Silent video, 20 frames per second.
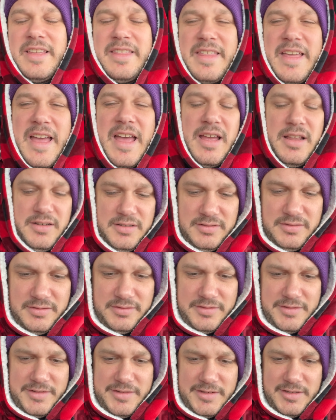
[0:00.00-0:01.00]
at that.
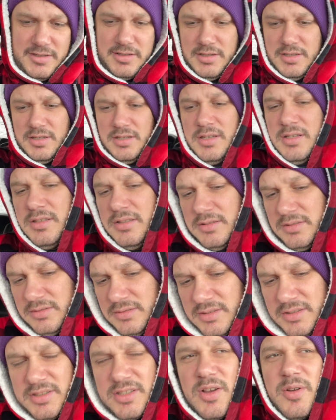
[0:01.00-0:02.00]

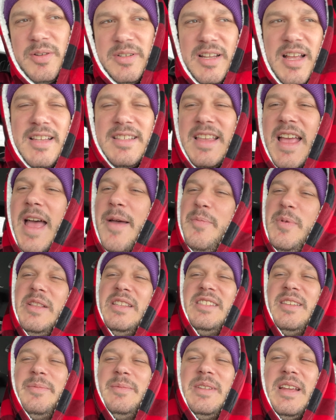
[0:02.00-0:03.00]
So it does happen
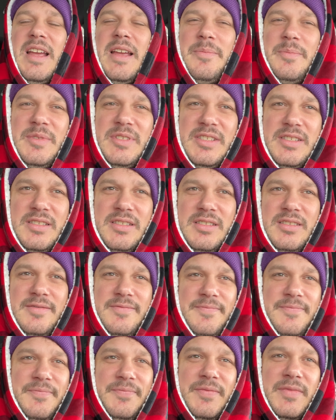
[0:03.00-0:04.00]
sometimes.
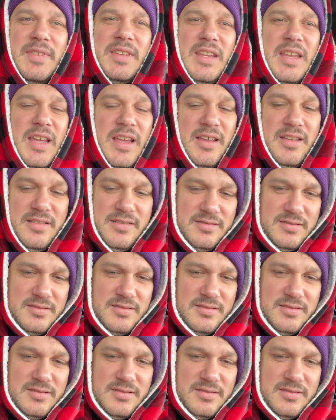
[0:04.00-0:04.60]
Tonight, yeah.